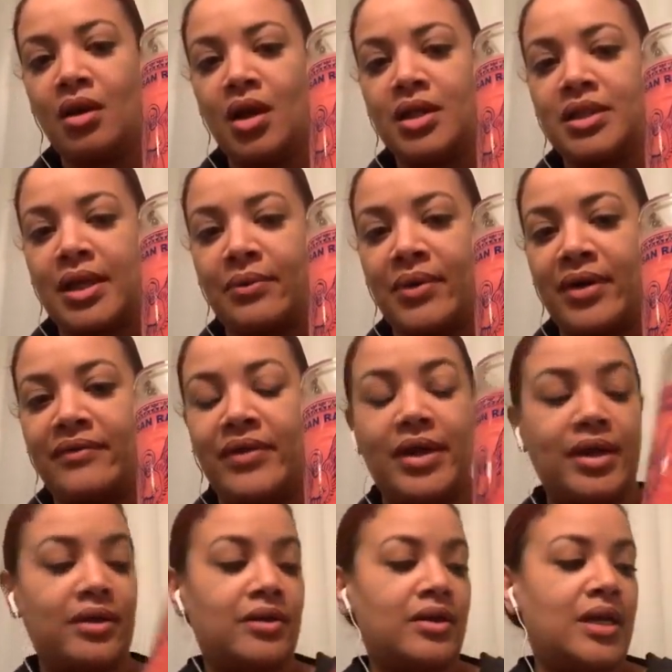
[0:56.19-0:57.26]
San
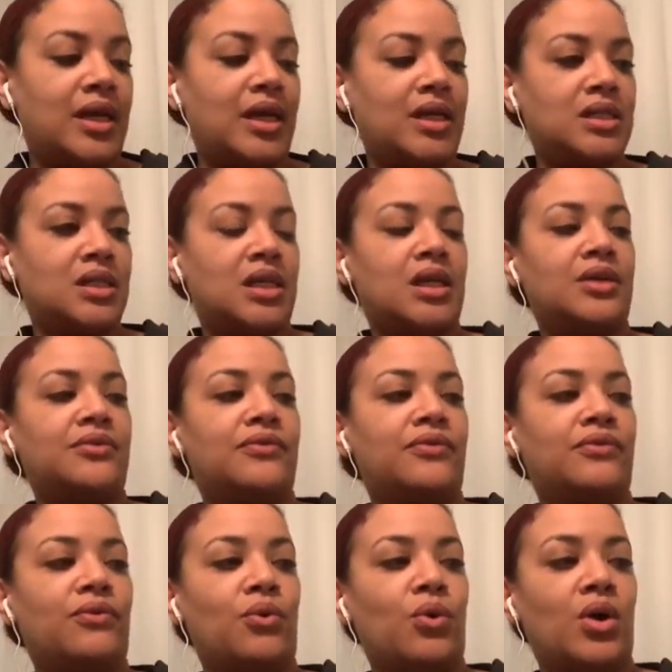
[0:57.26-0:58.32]
Rafael, he's good
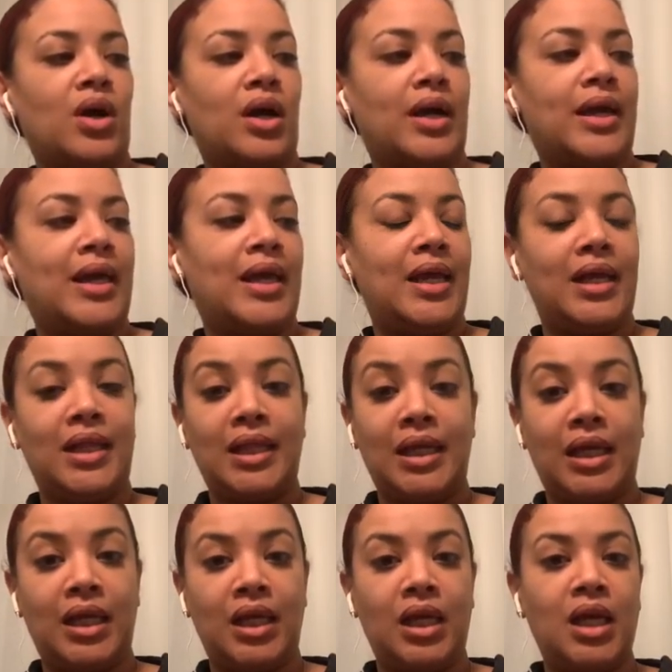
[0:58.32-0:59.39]
for
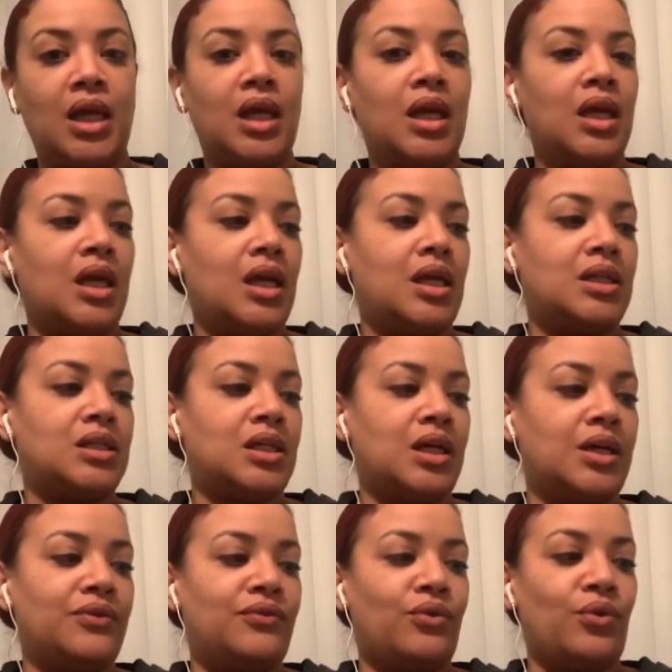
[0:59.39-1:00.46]
healing He's
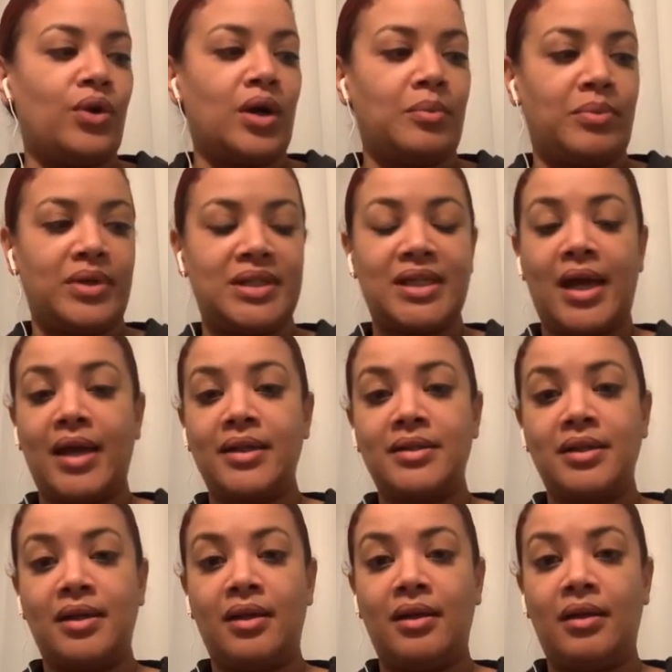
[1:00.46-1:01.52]
good for
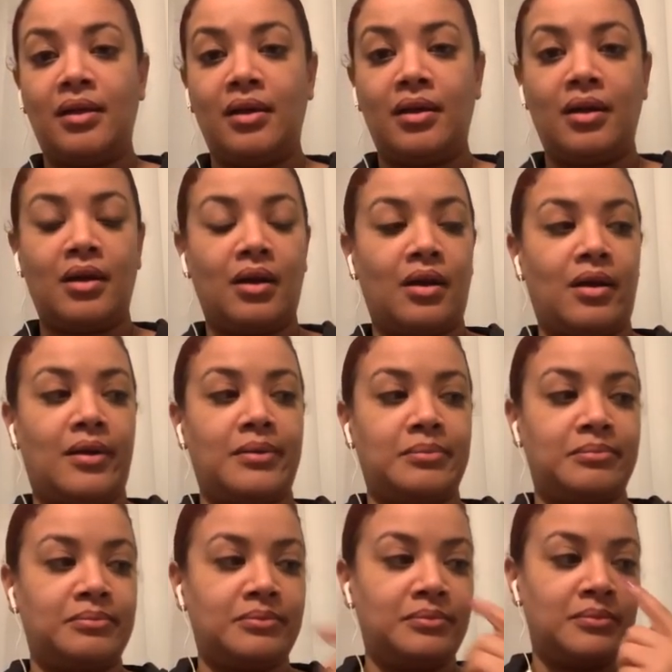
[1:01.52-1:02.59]
protecting. Um,
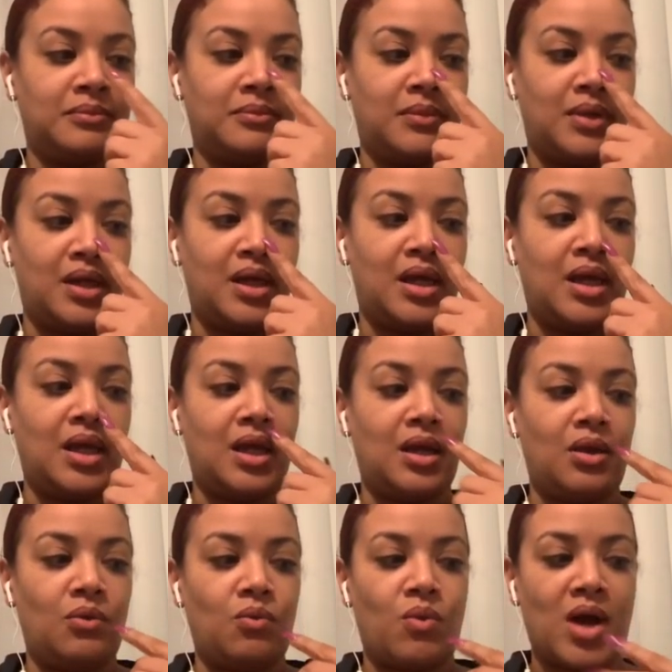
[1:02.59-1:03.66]

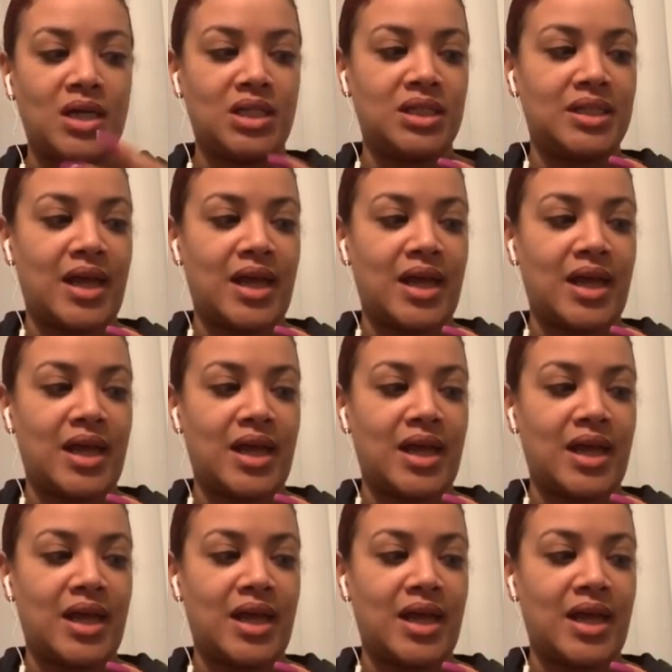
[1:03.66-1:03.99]
he watches